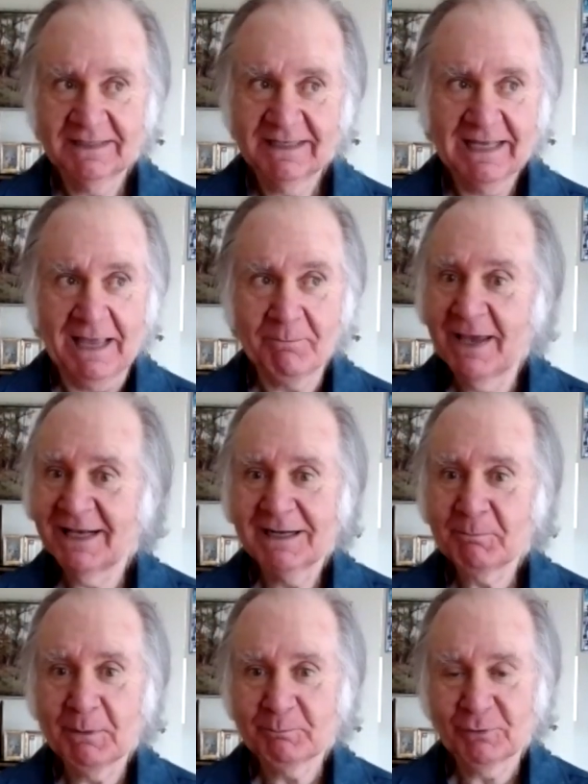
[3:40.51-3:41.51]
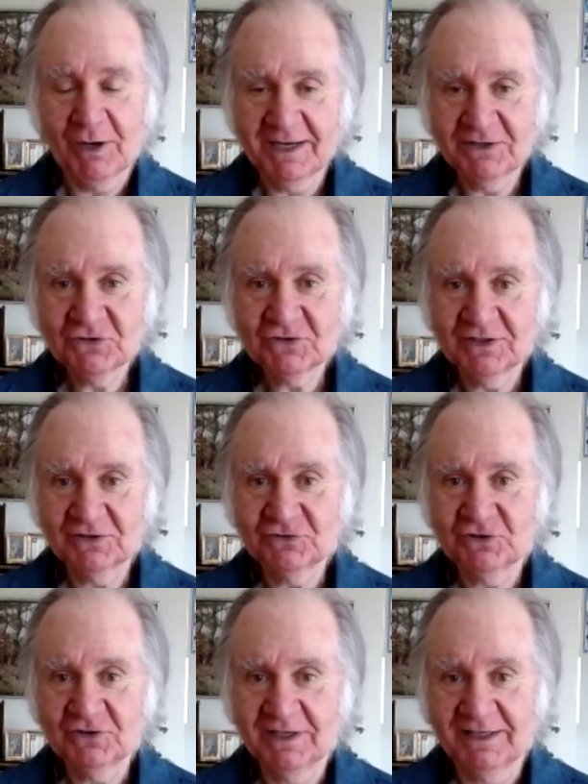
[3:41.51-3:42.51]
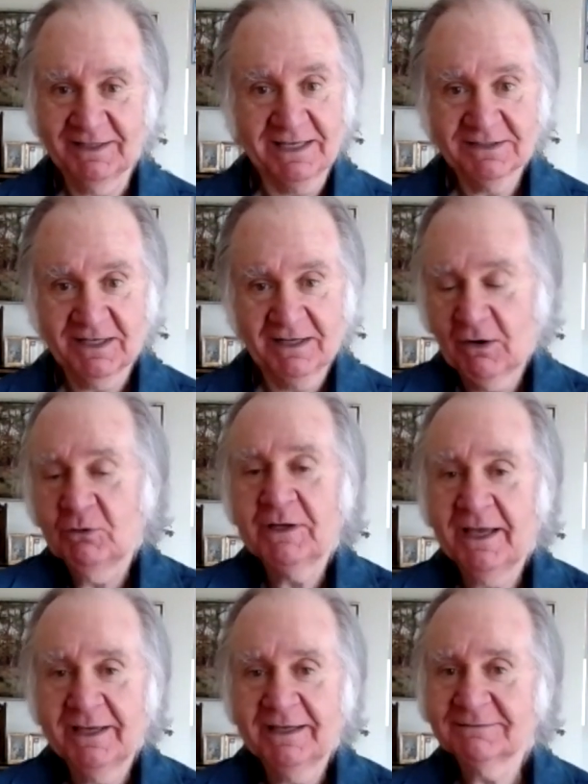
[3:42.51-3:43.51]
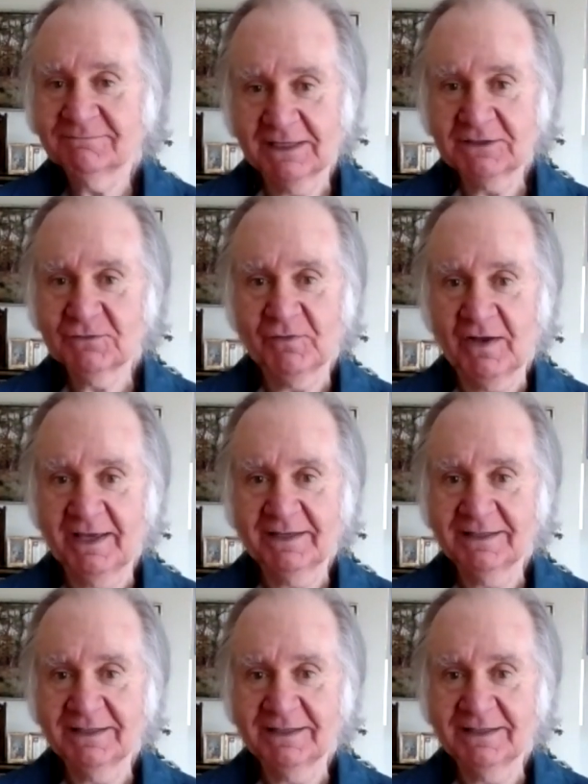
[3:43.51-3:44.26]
"I made up a price," and they said, "Okay, that's fine."